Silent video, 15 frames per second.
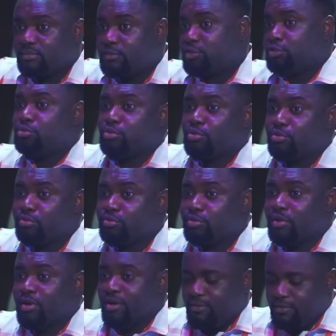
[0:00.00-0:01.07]
Did you know?
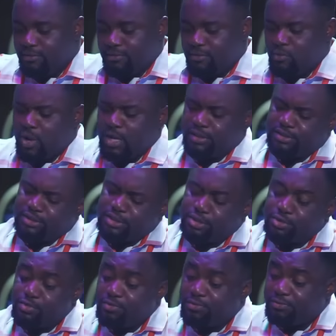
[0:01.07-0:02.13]
One,
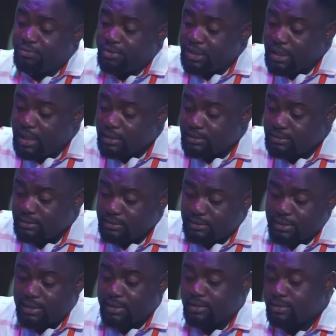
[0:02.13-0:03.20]
you will feel
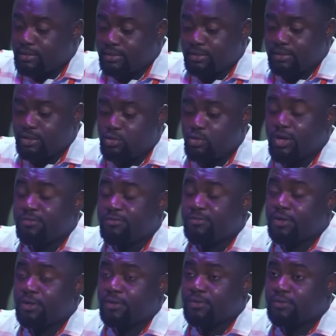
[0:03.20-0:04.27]
like you are a
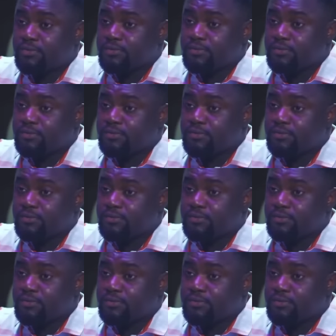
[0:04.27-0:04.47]
failure,